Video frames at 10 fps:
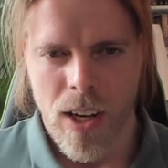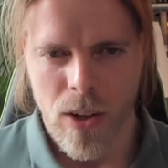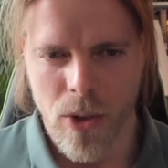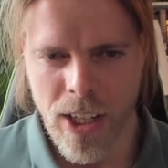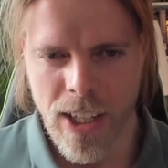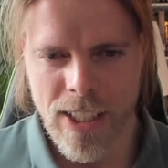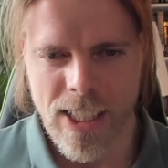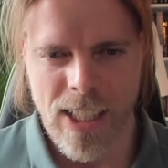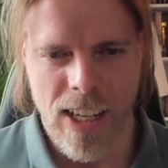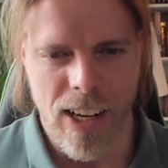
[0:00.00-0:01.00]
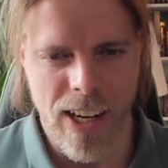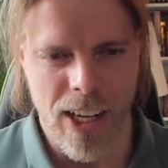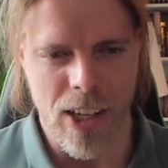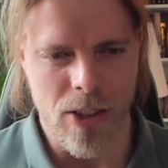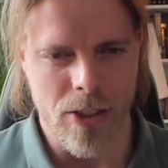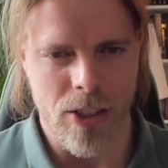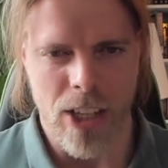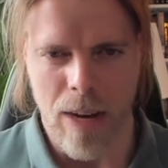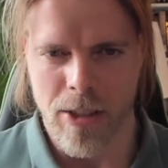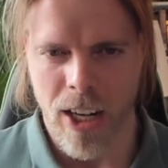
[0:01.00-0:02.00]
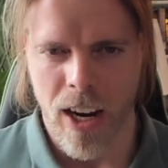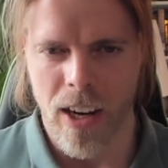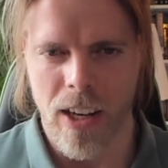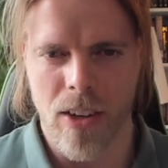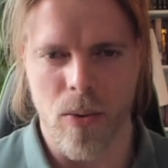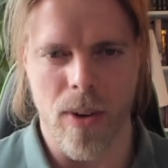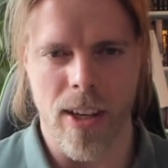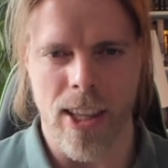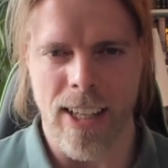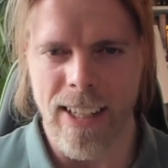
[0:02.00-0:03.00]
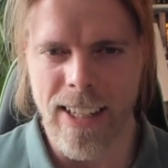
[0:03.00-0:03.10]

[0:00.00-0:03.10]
Greetings, Laddingtons. I'm checking in with an